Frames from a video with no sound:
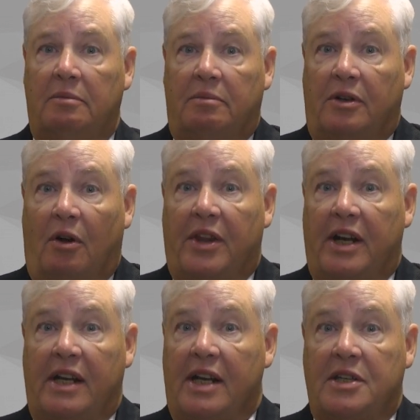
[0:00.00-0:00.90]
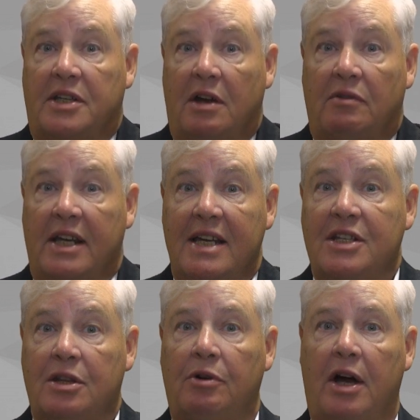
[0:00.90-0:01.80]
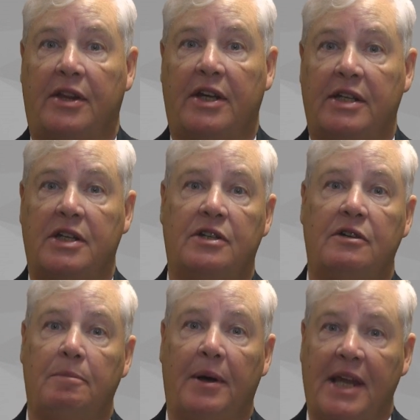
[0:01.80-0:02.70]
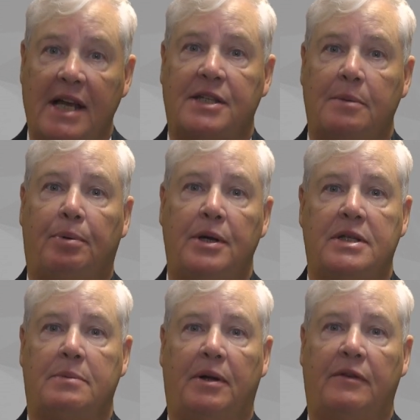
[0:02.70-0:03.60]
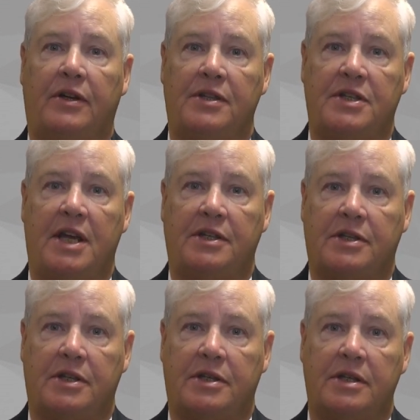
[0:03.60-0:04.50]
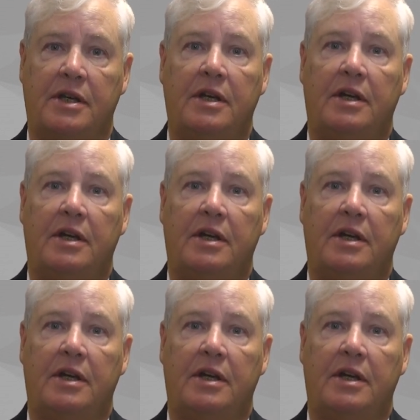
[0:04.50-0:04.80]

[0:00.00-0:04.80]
Not that it necessarily is the right thing to do, but that's the principle of consensus.